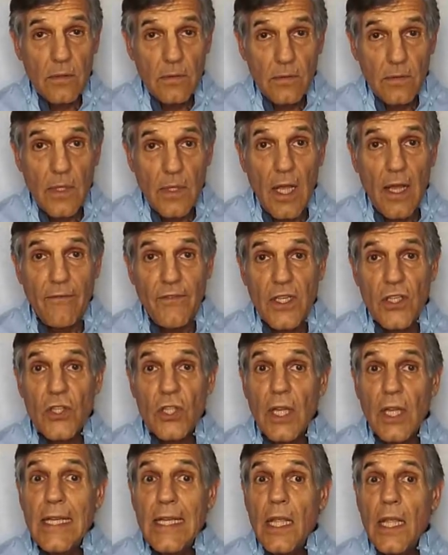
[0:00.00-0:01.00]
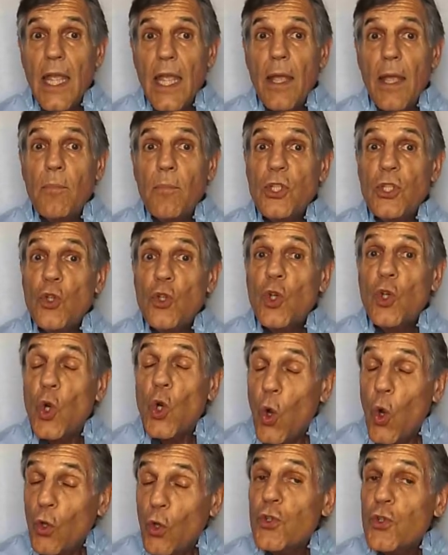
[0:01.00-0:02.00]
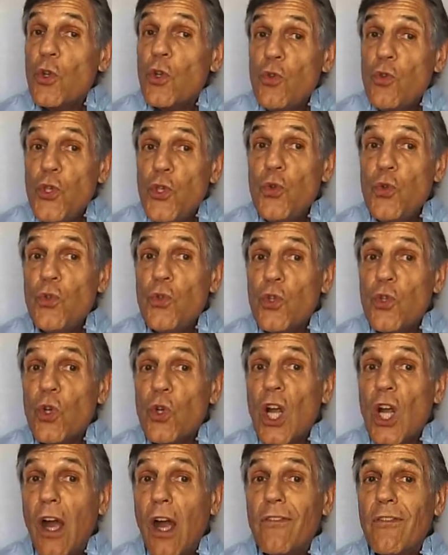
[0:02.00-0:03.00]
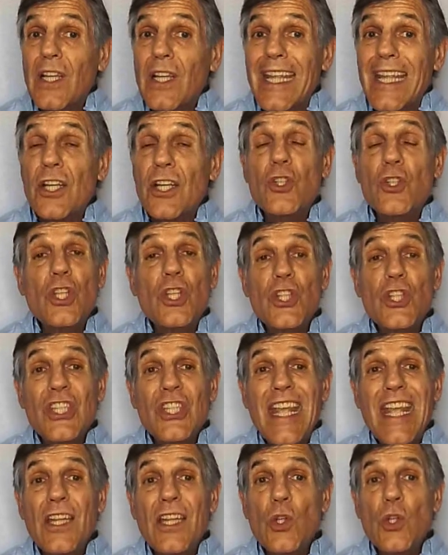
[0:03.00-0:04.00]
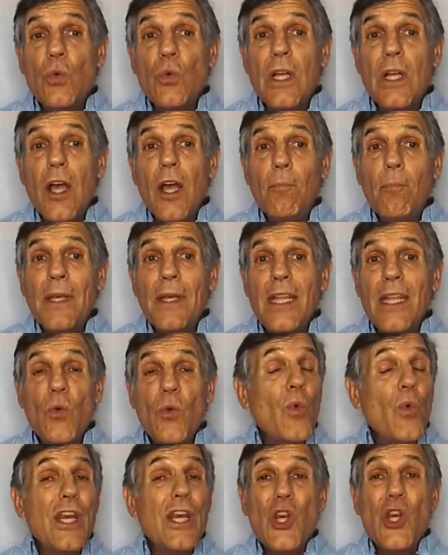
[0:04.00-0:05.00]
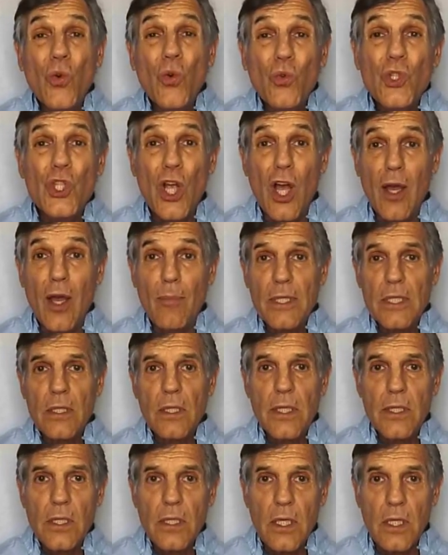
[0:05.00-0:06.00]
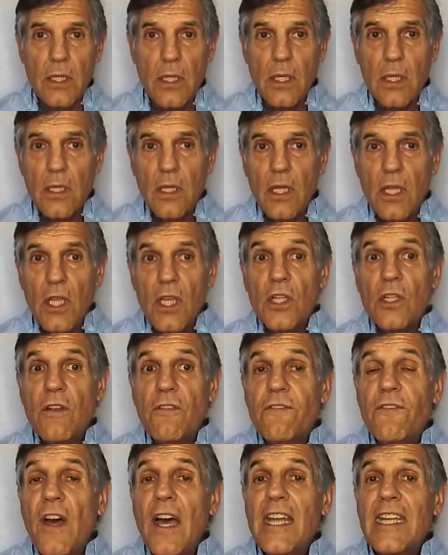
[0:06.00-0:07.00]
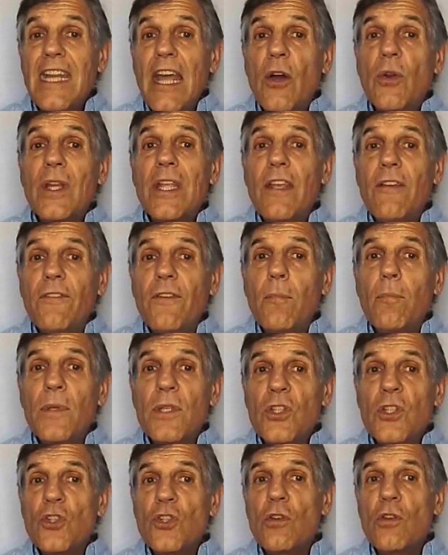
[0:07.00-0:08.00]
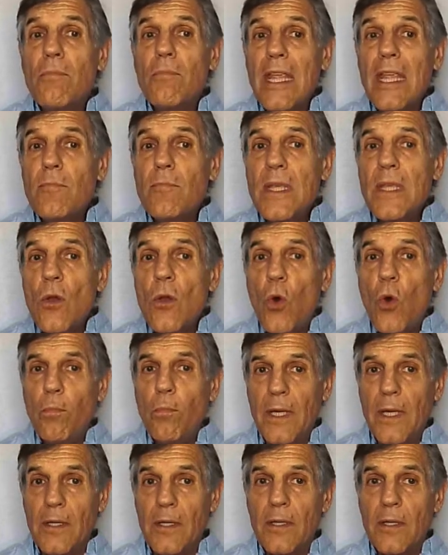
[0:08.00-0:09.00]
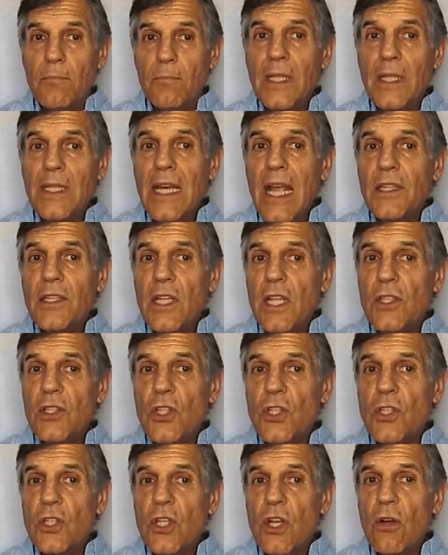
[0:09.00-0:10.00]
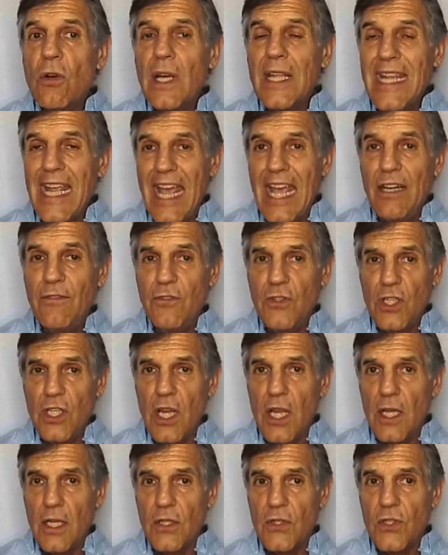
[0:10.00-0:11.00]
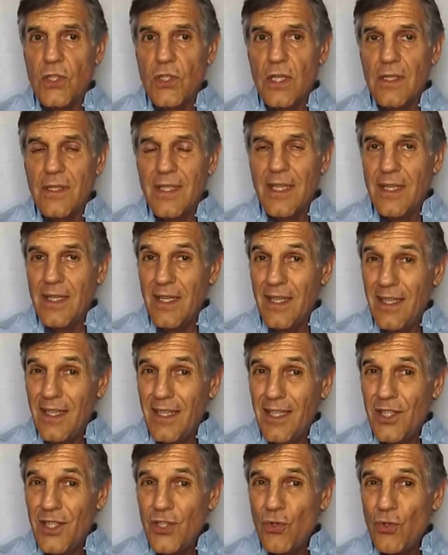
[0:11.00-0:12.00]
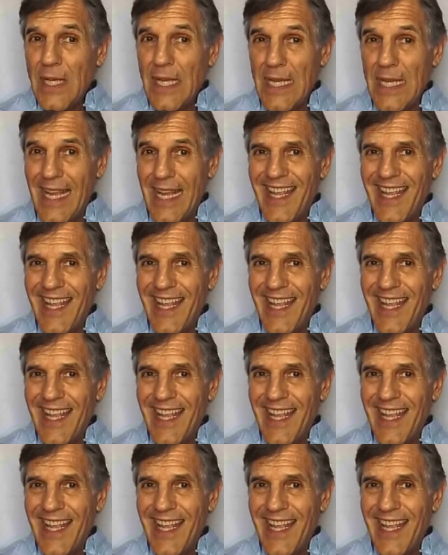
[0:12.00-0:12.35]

obviously, but you could also use your cover letter to send to a company when no job is listed, to find out if a position may be open, but not necessarily advertised. Tricky.